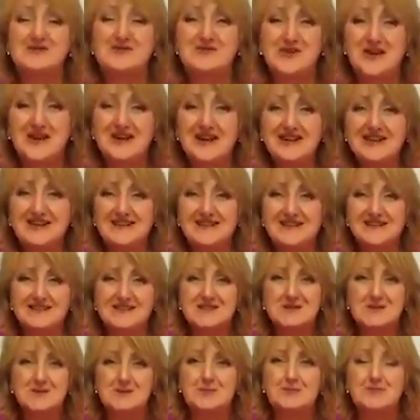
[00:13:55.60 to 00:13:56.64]
That's
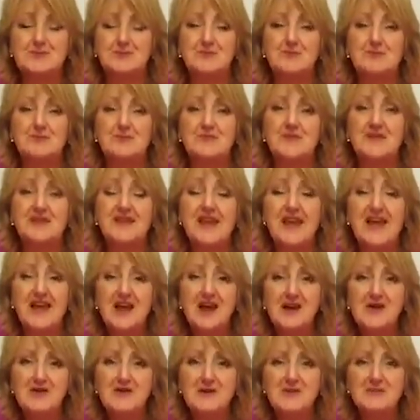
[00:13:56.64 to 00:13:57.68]
right,
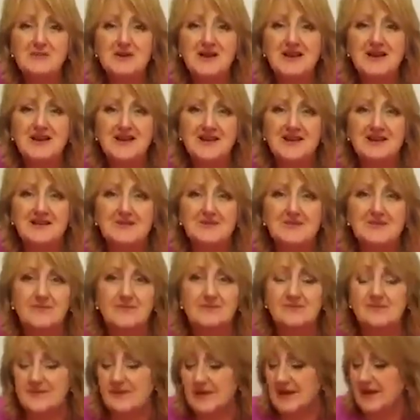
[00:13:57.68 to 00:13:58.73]
the
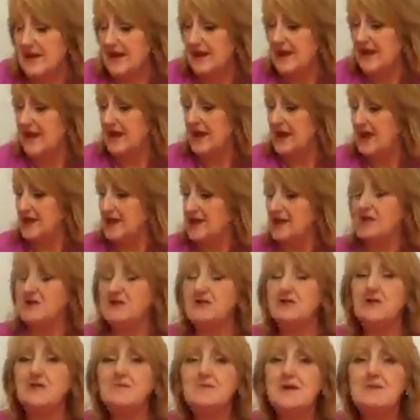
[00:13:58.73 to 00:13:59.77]
aeroplane.
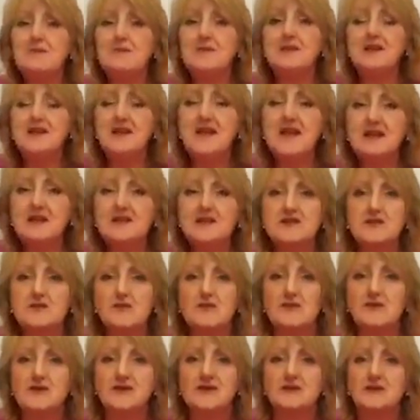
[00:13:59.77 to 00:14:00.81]
Can you remember the
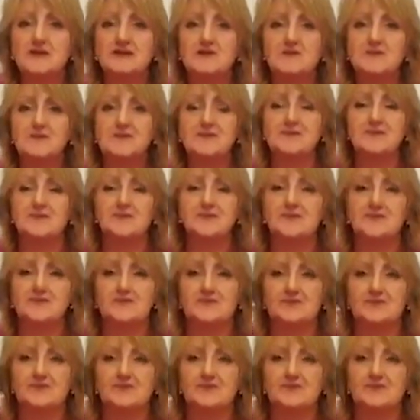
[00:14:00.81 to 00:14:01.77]
next noise?